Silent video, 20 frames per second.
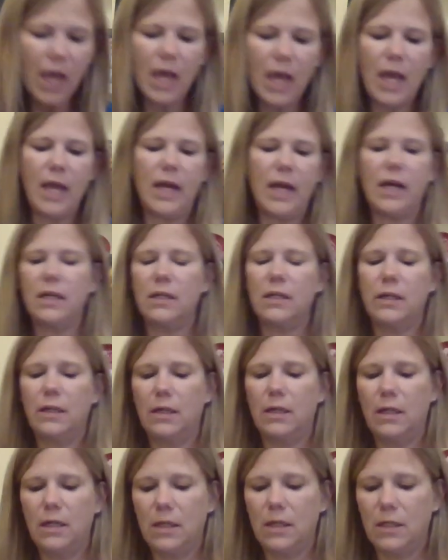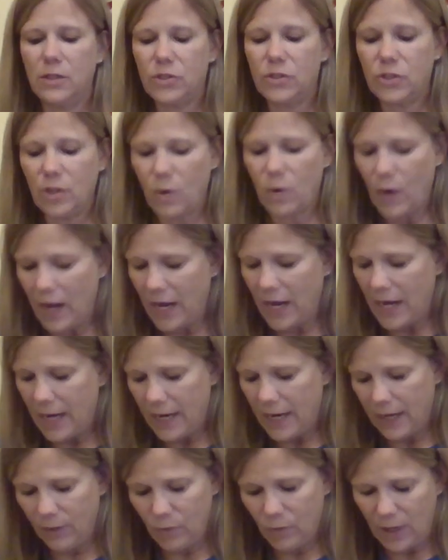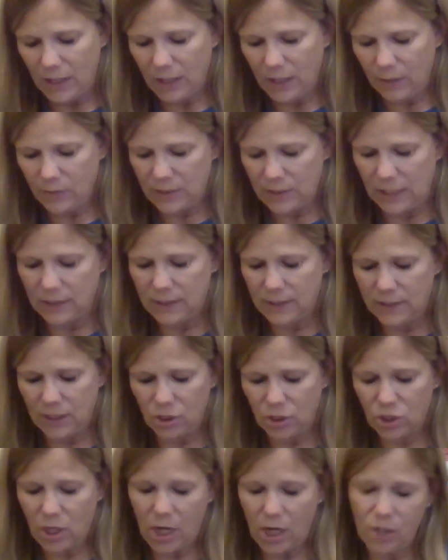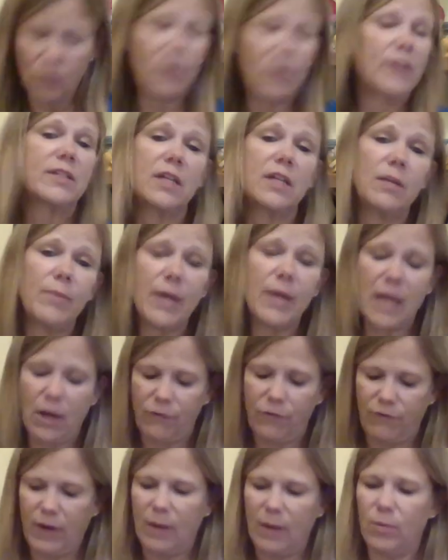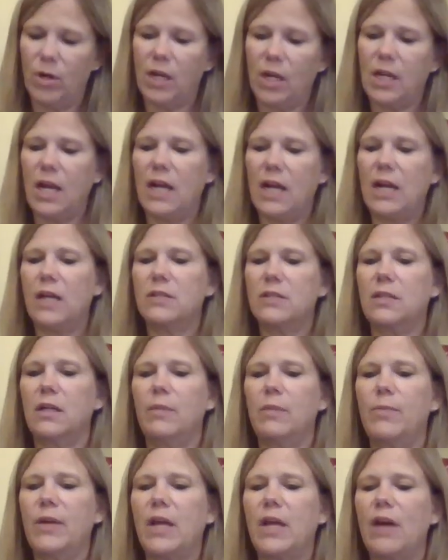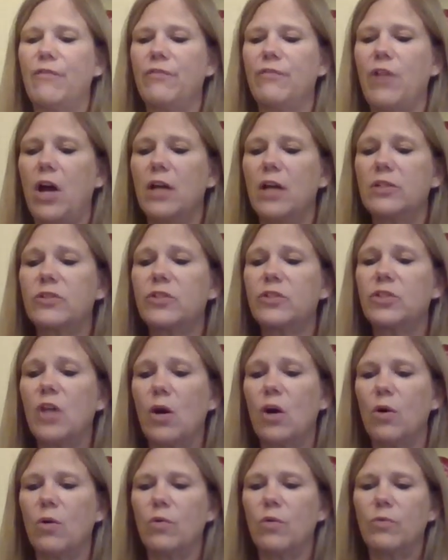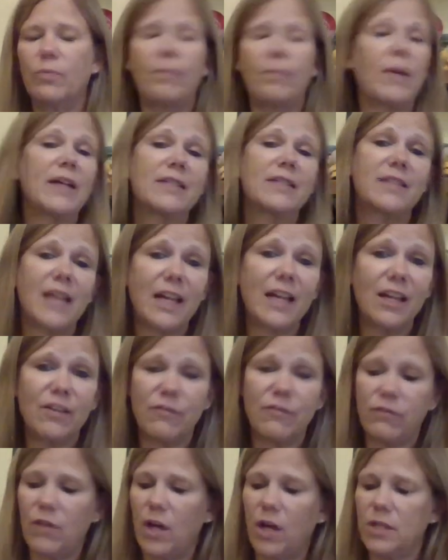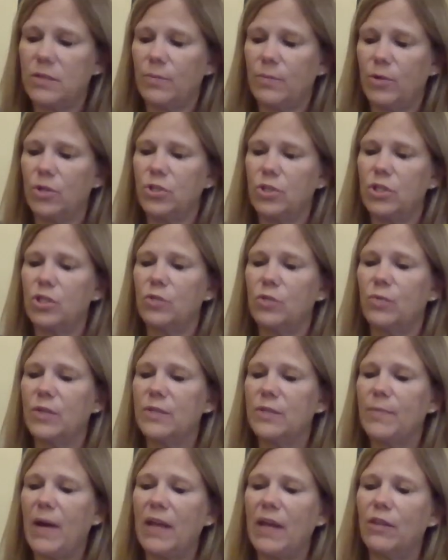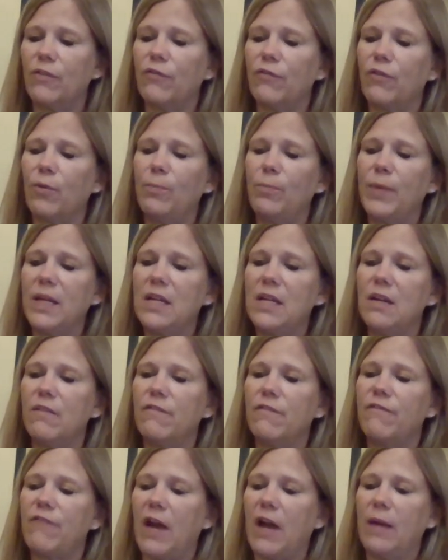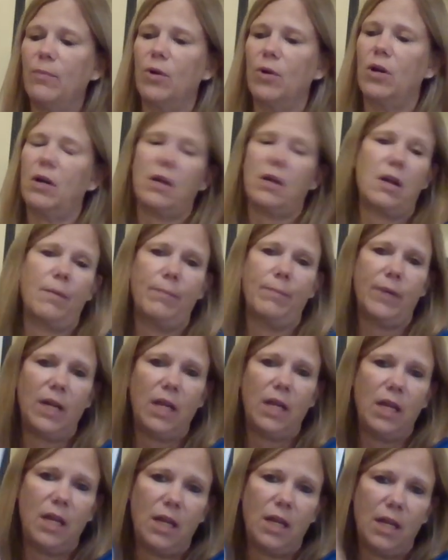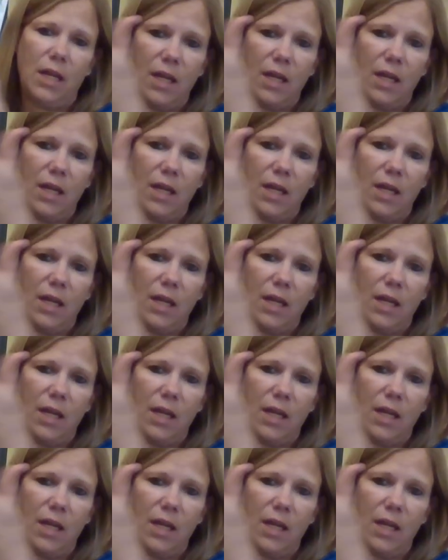And so I, while I was at StitchCon, knew I was going to pick out fabric and I was going to pick out floss. So my second floss purchase was by the Forbidden Fiber Company.